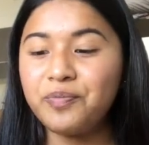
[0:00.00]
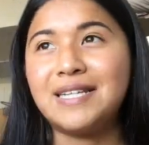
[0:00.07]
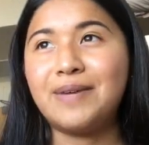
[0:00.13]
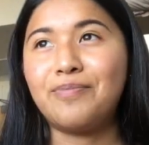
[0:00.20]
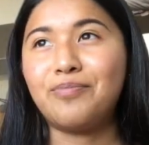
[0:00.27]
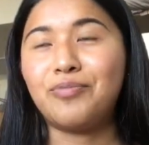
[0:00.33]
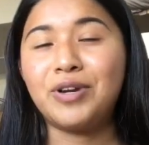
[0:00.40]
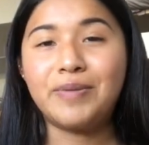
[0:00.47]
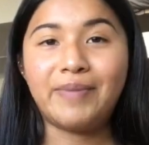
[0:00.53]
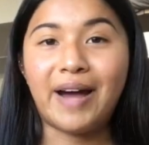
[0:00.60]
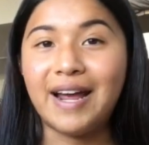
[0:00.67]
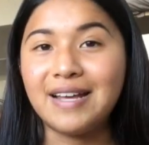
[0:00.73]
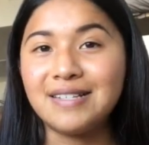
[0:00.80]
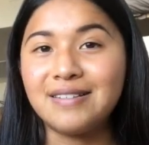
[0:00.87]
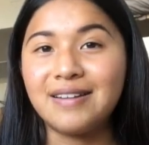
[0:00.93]
I'm pretty
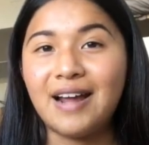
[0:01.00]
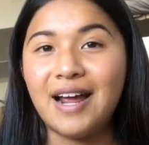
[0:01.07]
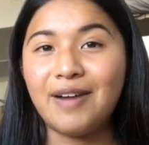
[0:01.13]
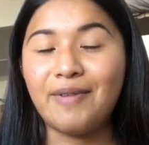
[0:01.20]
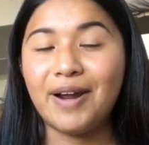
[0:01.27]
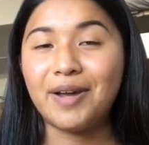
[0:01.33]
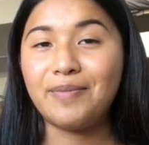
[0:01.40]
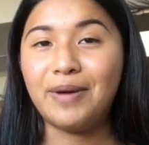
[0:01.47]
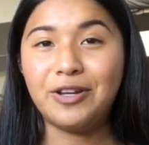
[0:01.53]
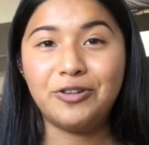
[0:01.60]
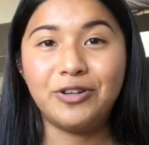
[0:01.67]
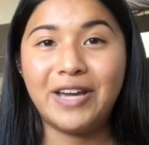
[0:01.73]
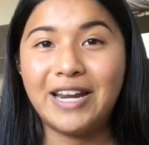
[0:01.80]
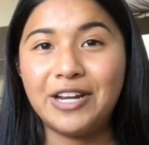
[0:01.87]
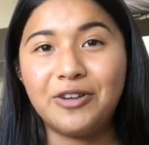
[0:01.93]
biased and I recommend
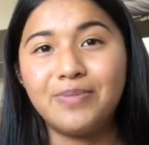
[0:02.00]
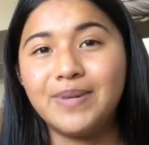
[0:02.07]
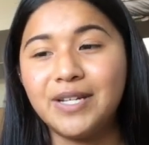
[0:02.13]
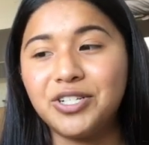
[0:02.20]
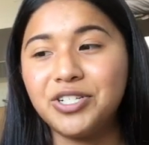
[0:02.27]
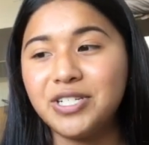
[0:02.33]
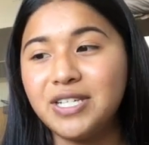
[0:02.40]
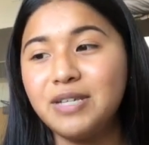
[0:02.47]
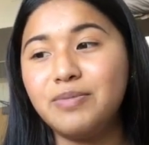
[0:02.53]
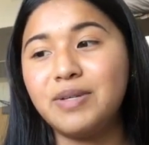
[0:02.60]
you getting your PhD